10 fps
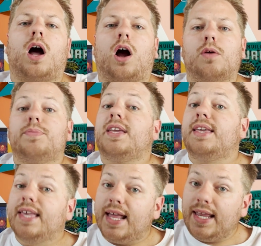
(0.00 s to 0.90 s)
our
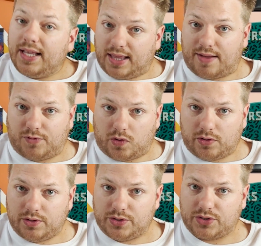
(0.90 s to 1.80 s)
beginning
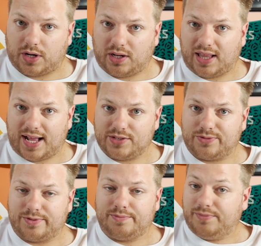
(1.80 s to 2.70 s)
level Star Class
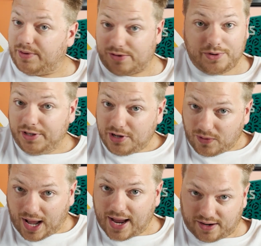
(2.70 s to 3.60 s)
room, now you could go
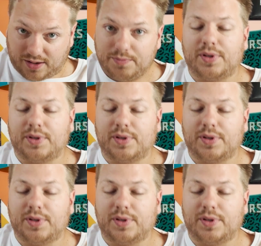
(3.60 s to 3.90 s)
higher,